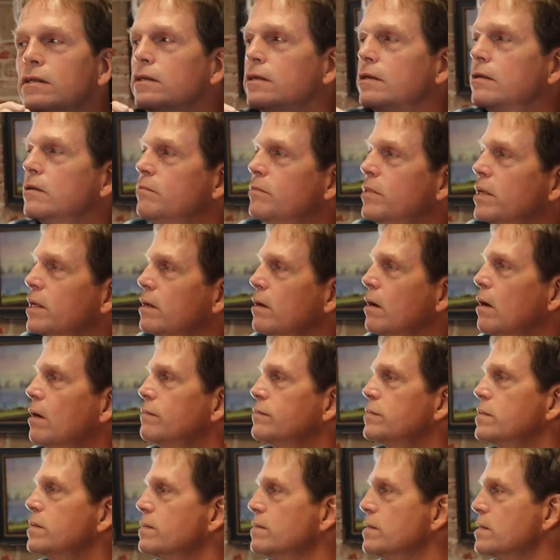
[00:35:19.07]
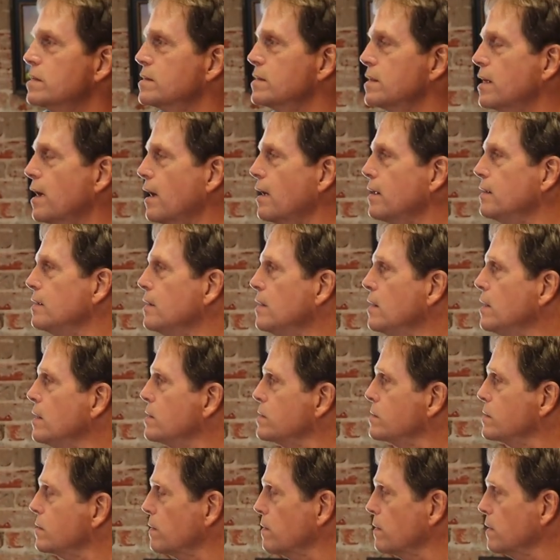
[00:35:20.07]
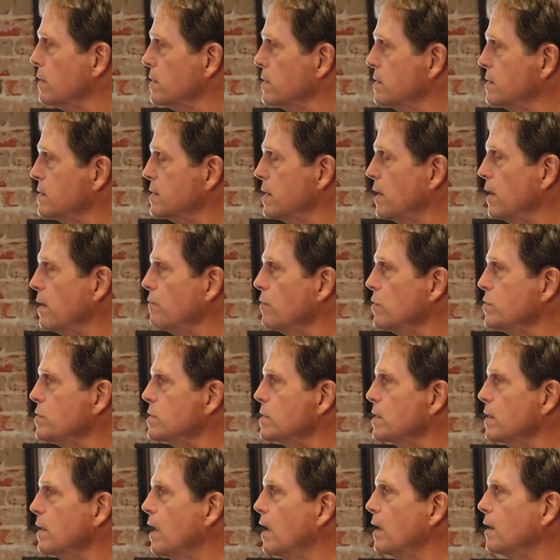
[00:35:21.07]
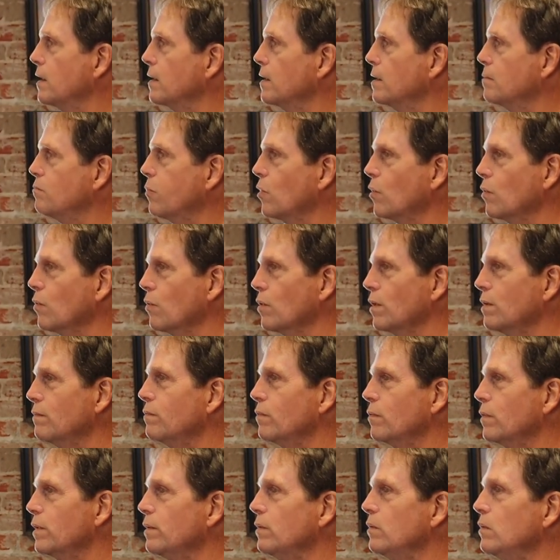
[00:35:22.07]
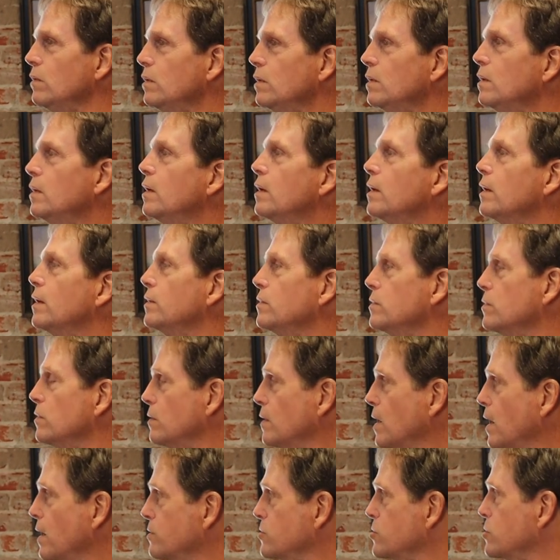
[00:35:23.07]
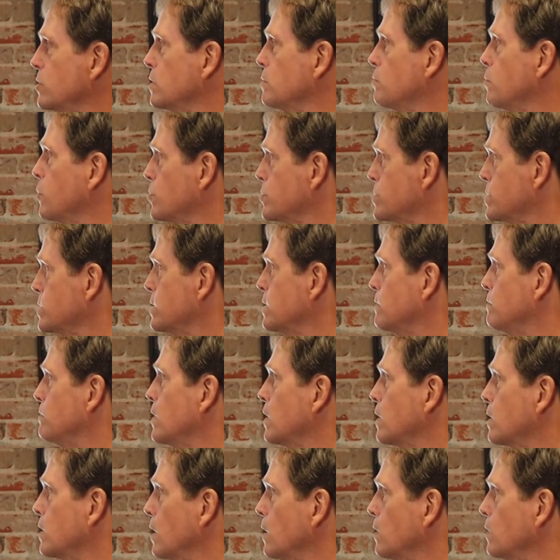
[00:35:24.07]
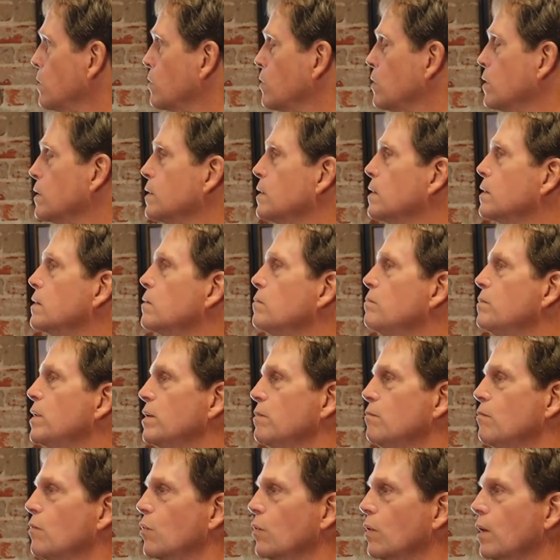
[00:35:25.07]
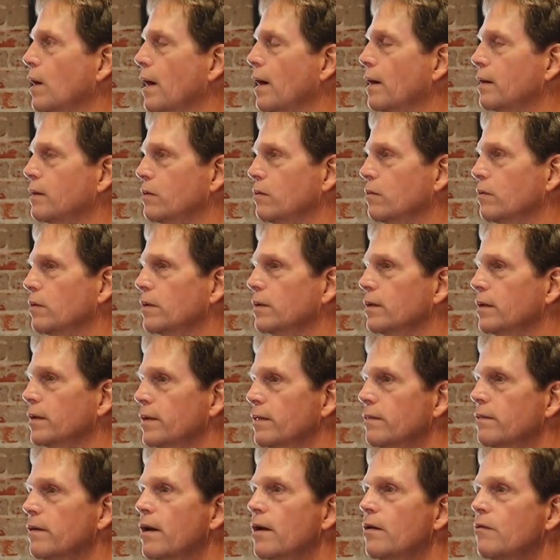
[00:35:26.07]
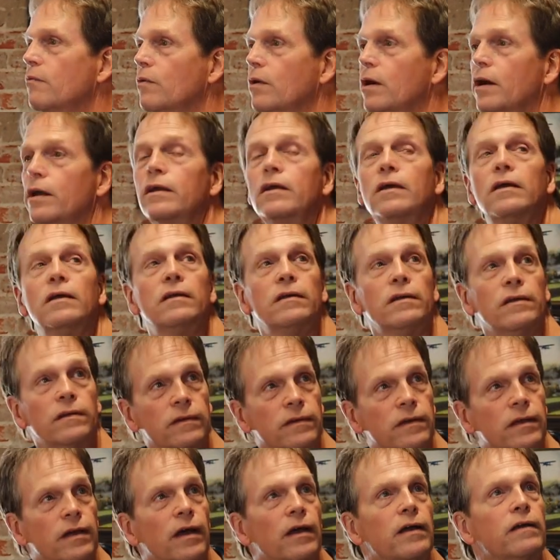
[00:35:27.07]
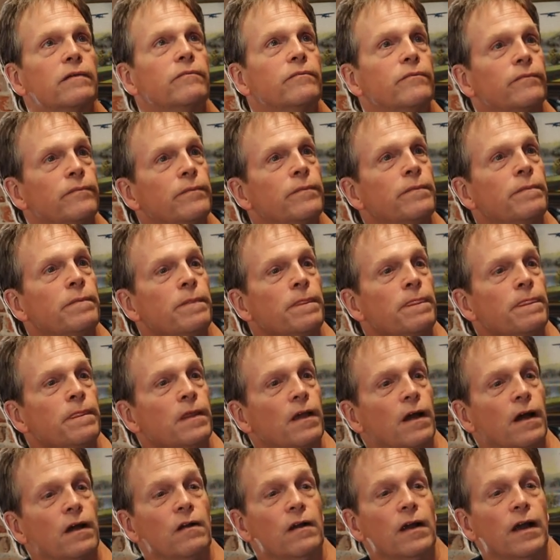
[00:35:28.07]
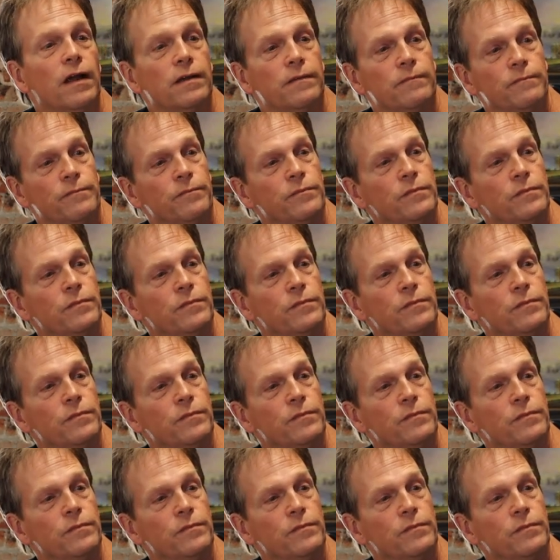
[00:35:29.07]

a little bit off to the side so that it's ever slightly peripheral and you'll actually perceive the color a little bit more accurately that way. Okay. All right.